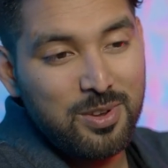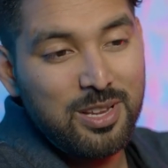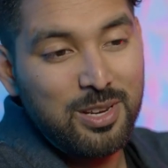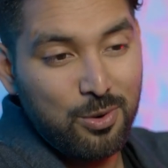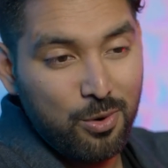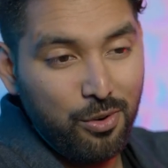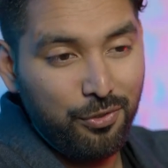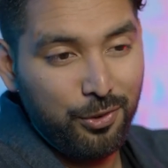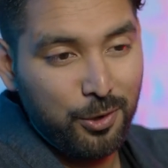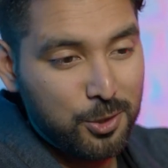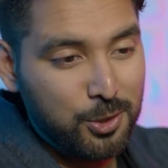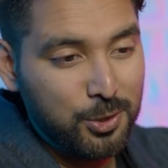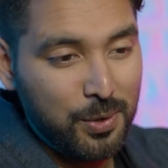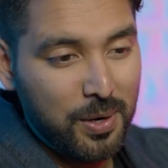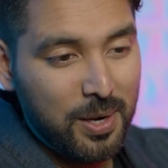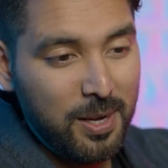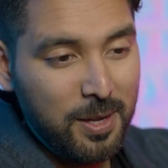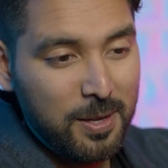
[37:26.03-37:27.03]
We know for
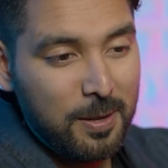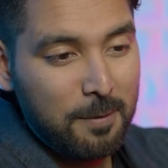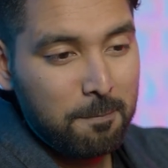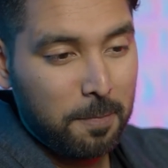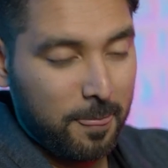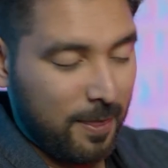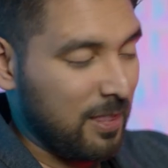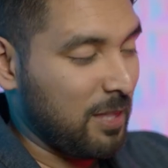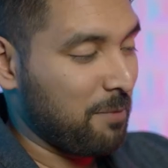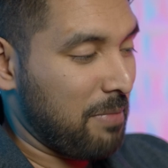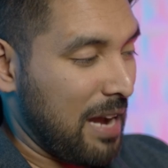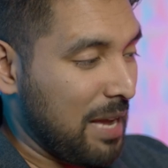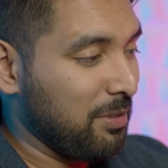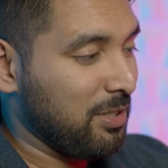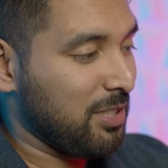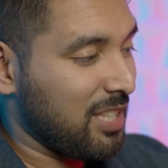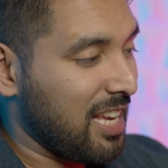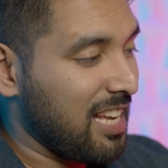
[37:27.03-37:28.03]
sure that the
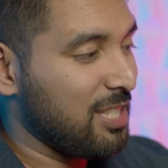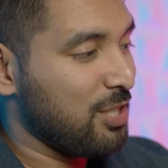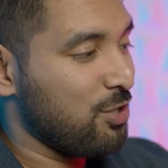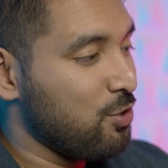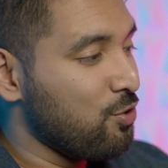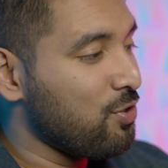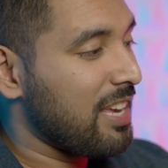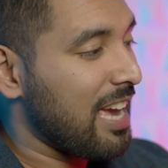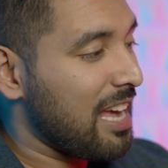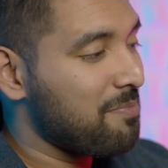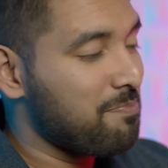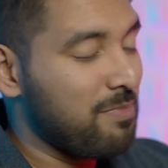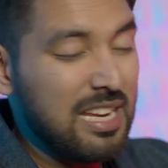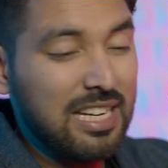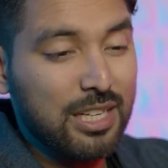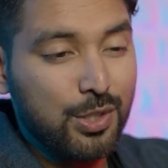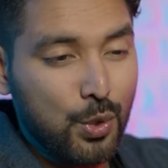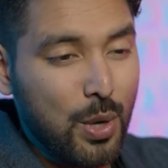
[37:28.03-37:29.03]
Bible says you can
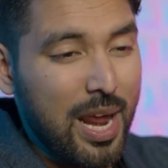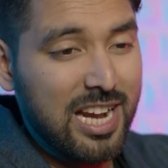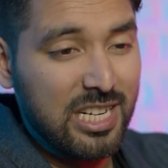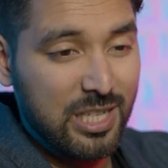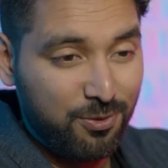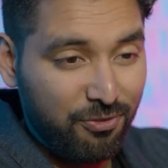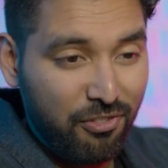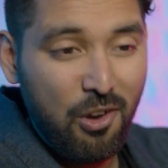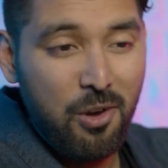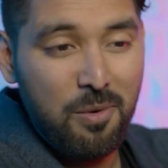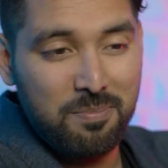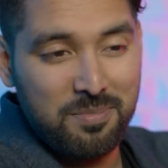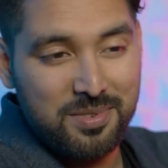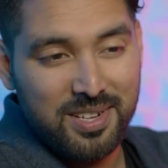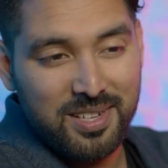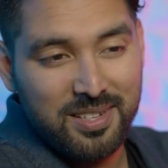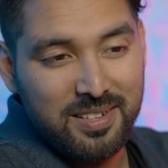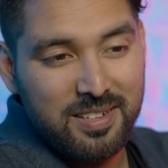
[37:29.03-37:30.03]
be
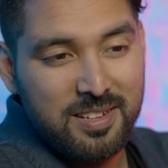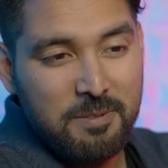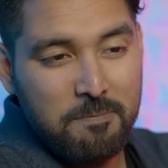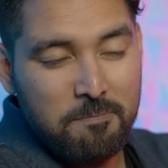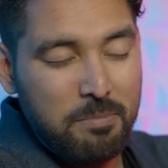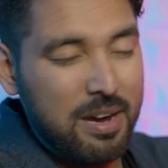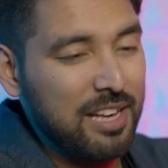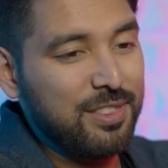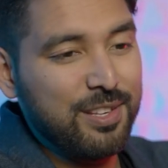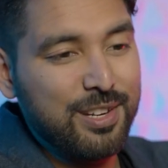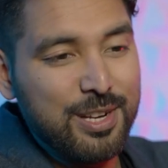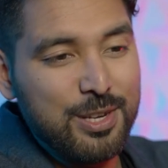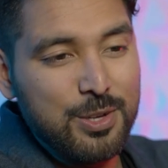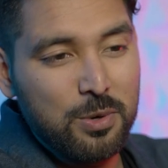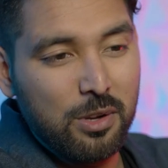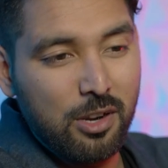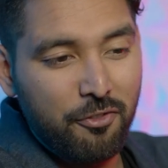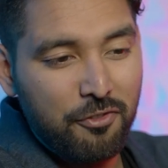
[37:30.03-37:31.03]
transformed by the
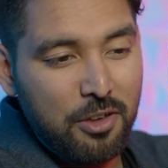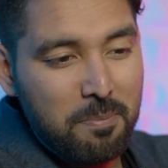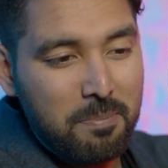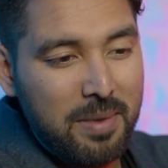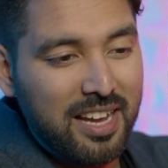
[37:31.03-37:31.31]
renewal of your